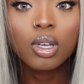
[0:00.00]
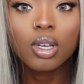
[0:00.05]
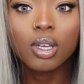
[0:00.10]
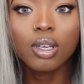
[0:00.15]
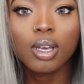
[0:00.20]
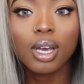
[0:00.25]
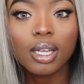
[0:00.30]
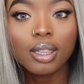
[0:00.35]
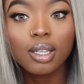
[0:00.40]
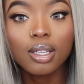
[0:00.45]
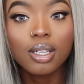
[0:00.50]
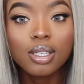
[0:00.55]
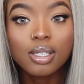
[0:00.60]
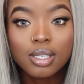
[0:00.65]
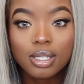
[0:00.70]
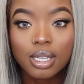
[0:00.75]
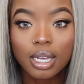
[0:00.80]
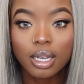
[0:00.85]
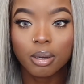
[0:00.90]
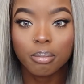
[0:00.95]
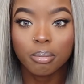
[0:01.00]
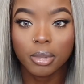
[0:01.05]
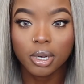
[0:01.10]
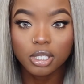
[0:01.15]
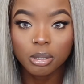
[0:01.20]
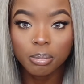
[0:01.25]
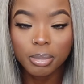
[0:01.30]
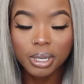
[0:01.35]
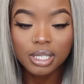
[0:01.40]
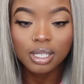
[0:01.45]
Yeah, I think this is like a
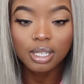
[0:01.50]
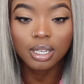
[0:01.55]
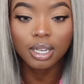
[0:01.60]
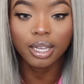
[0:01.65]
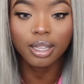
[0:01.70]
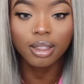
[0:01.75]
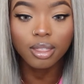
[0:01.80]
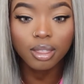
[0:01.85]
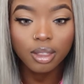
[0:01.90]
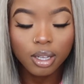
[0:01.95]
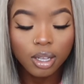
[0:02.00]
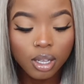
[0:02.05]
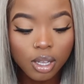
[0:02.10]
much better length.